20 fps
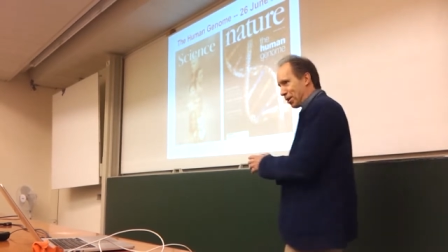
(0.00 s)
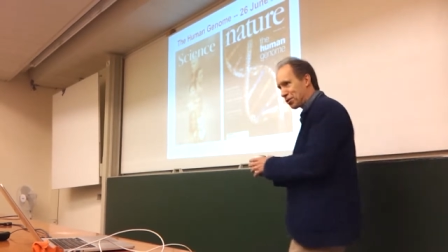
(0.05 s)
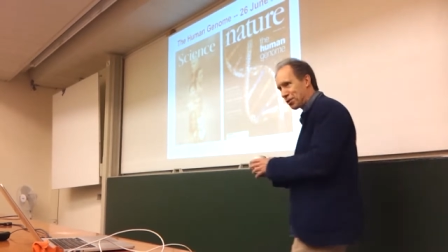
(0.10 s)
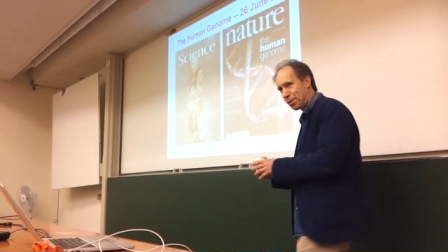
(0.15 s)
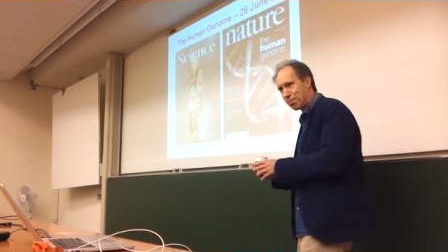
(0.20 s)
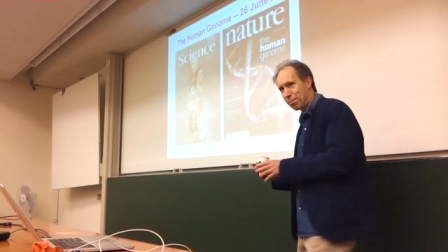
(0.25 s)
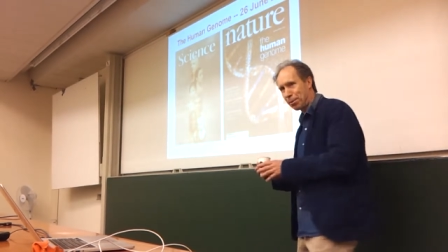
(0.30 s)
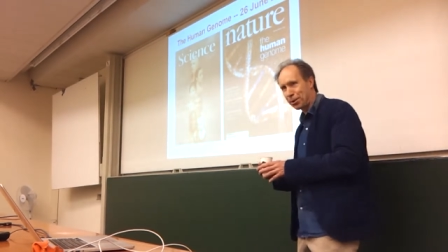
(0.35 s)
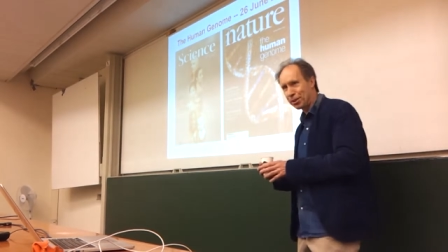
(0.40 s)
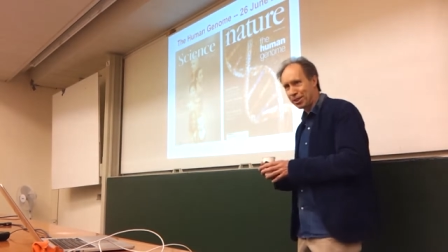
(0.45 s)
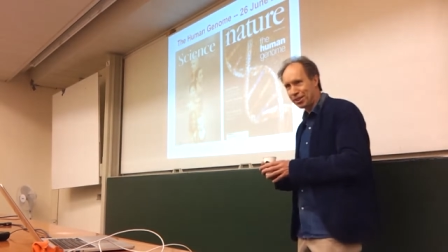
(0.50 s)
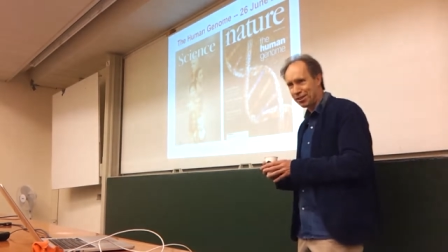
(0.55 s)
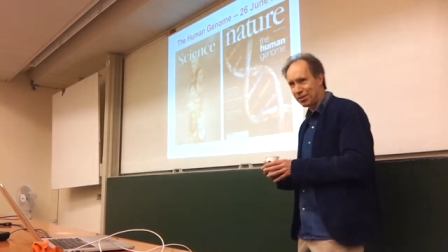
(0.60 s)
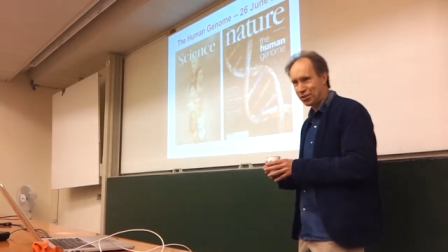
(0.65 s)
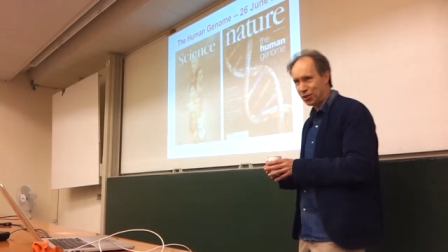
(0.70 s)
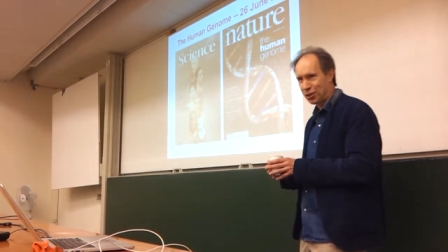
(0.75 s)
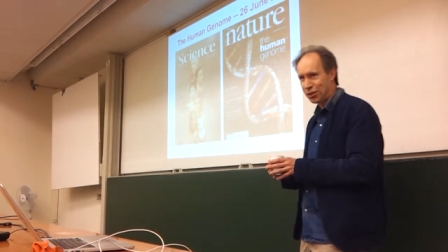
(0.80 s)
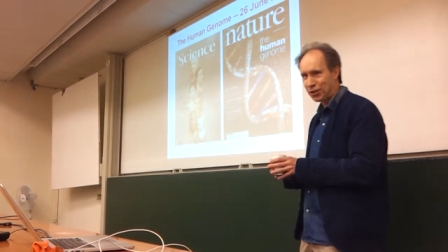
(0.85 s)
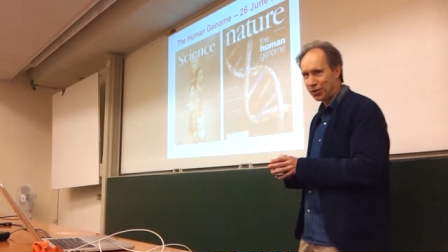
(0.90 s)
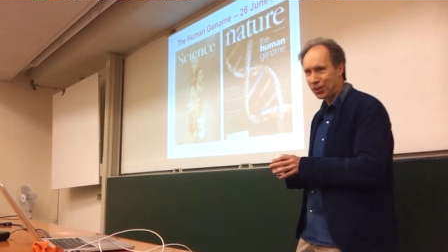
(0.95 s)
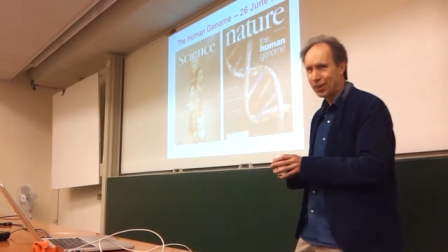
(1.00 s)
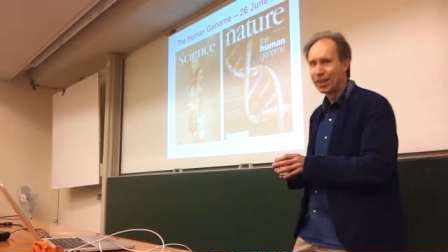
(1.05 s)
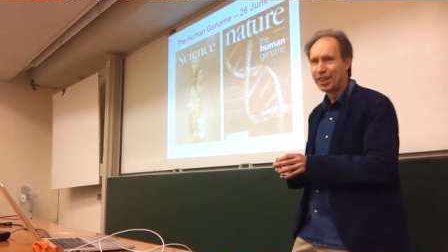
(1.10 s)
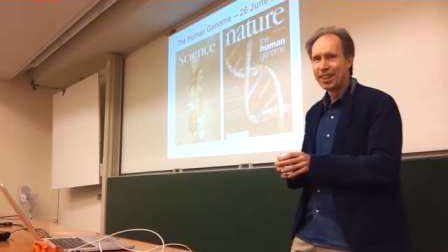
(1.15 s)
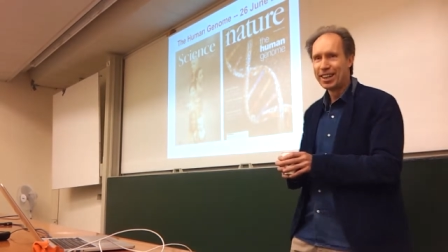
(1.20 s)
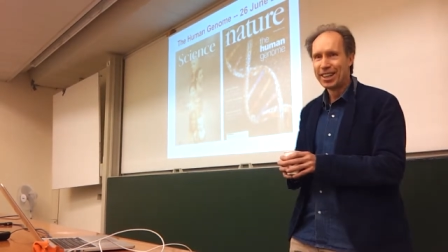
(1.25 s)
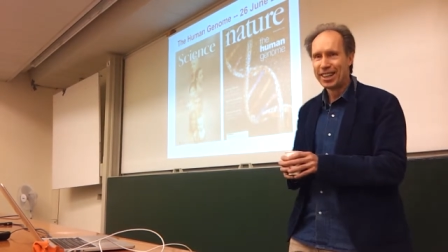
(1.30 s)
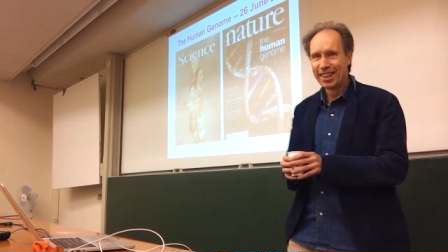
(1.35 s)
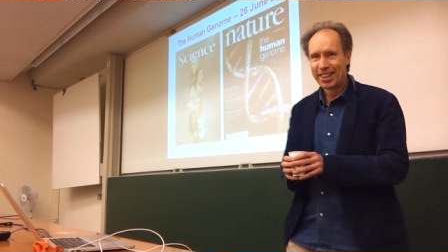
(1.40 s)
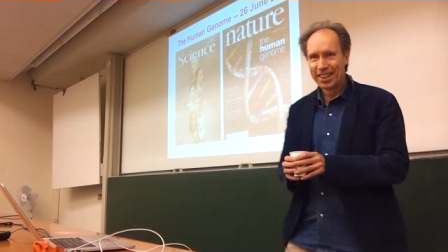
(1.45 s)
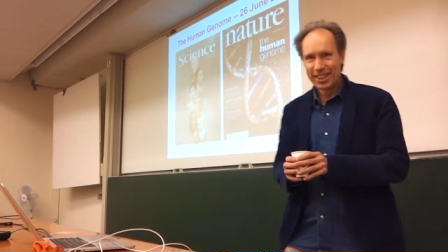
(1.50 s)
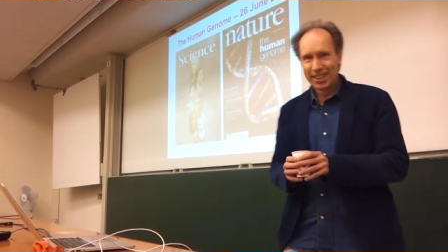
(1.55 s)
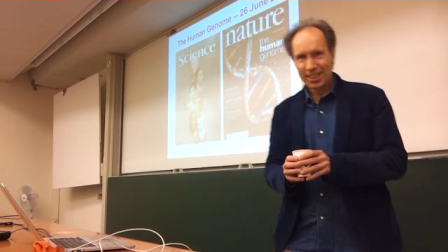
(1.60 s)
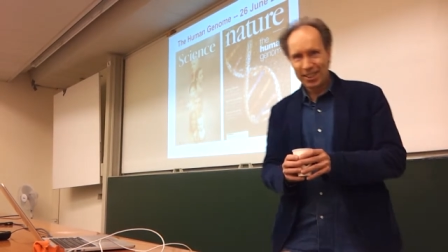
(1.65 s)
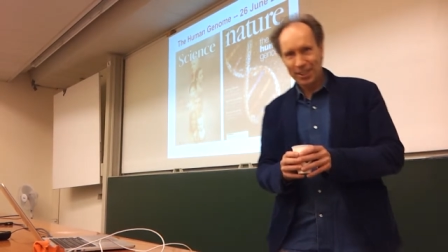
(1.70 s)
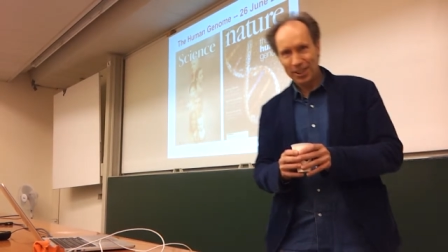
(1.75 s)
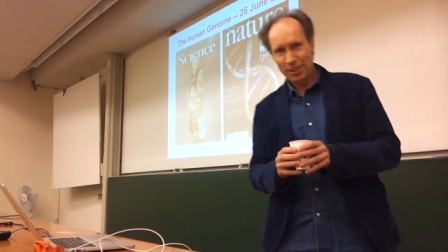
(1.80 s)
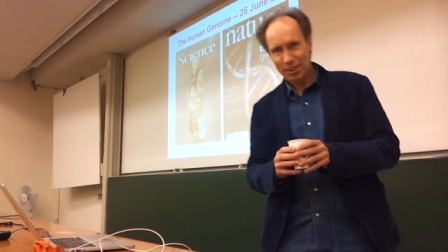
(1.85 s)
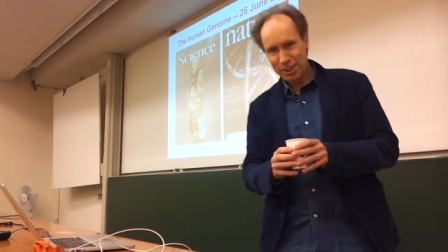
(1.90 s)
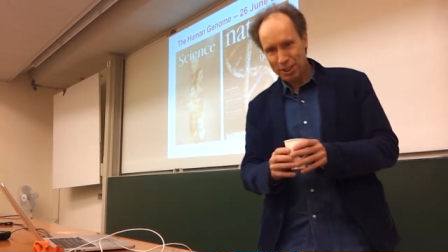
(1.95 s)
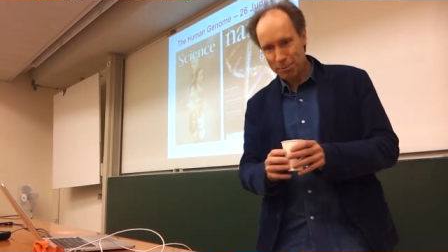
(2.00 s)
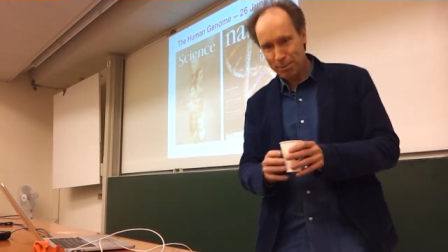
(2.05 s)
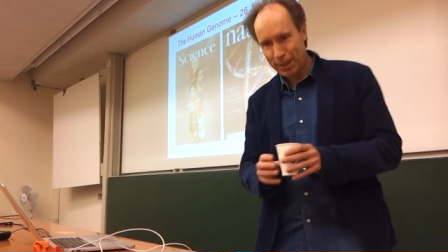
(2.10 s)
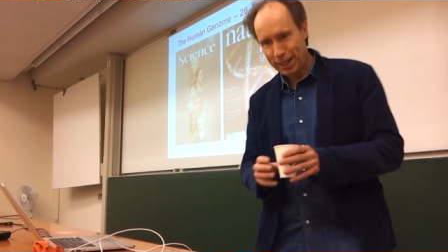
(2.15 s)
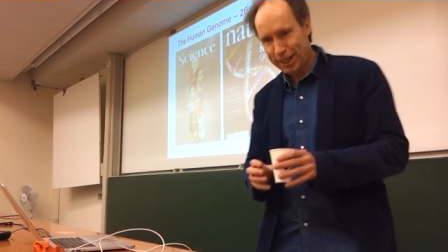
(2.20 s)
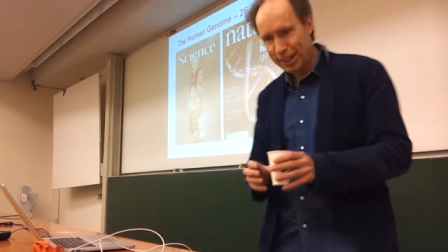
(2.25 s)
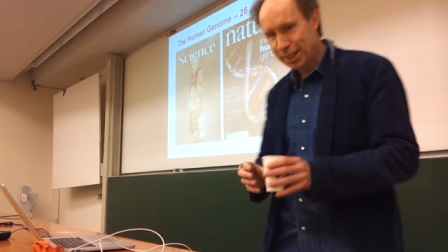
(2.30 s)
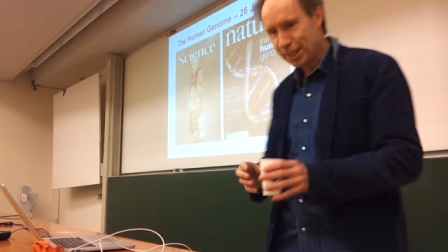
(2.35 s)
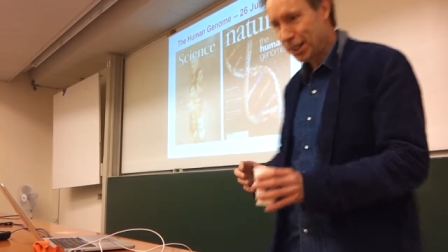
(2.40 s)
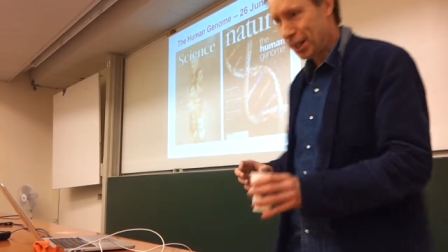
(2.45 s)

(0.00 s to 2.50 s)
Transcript: most important journal you know, this planet